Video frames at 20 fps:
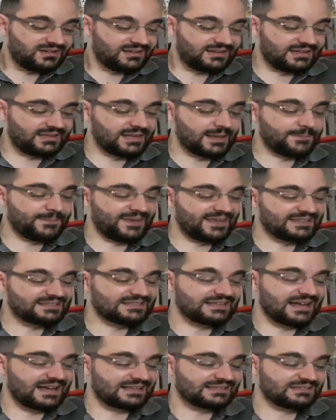"In a
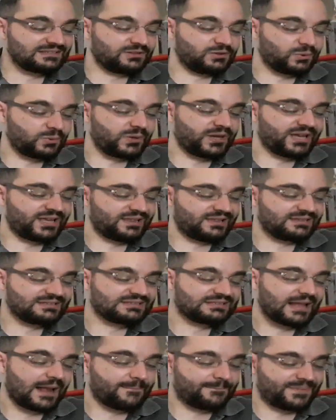pig's ass you will,
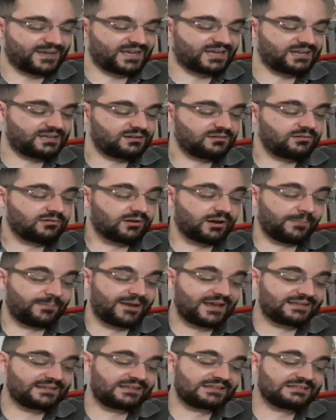Stubbin,"
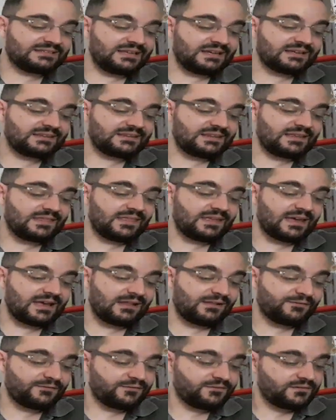replied the stick-thin
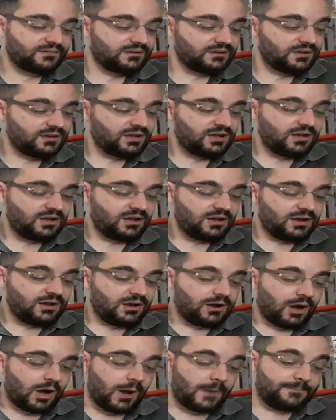elf.
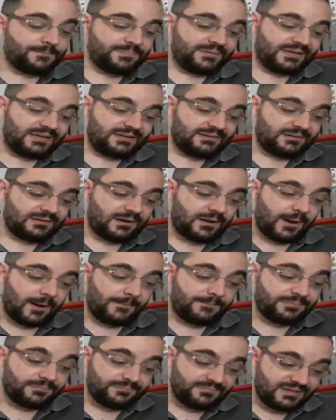Ob
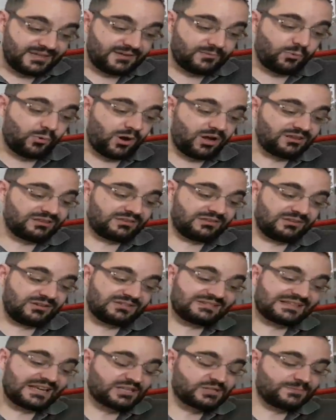me want no
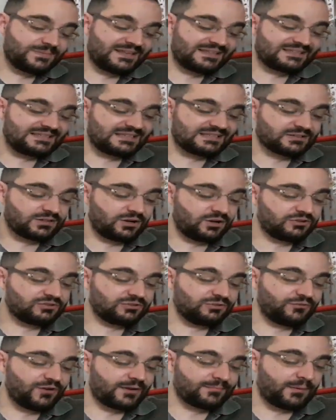such business close
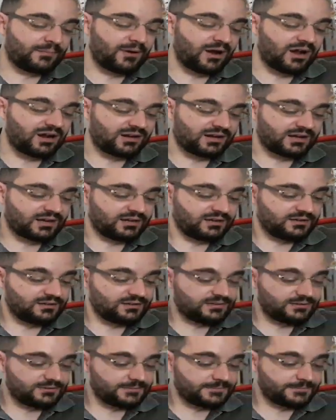to Verbobank.
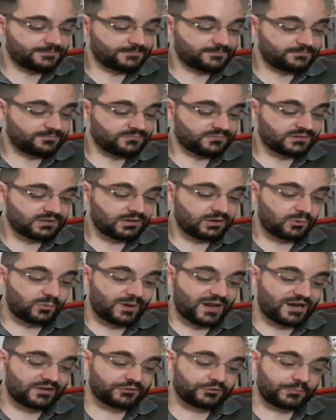
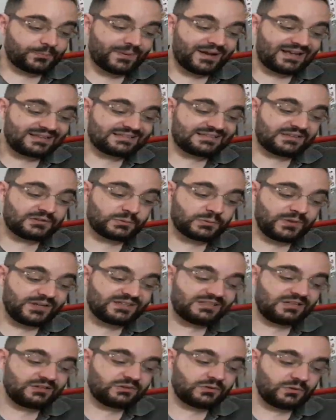We are to pass as
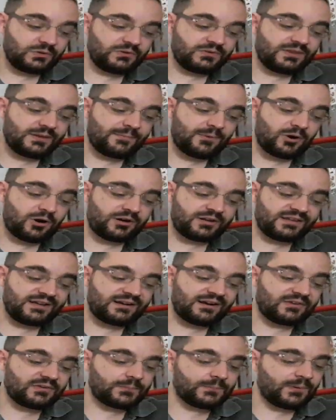sweetly through the
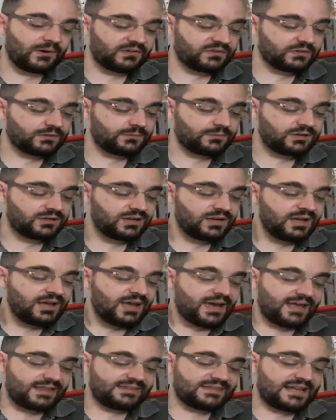border as possible,
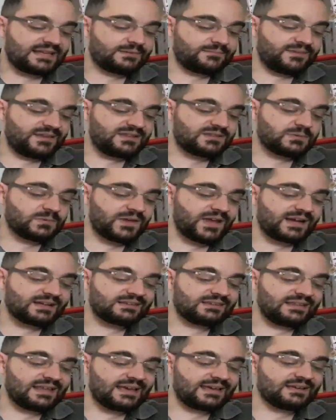and that means we
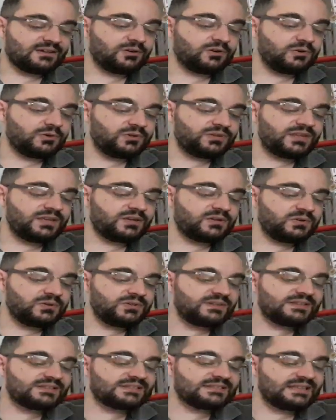act like
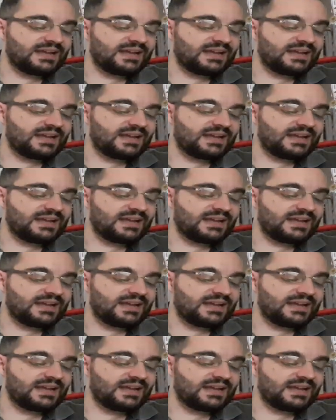goody-goodies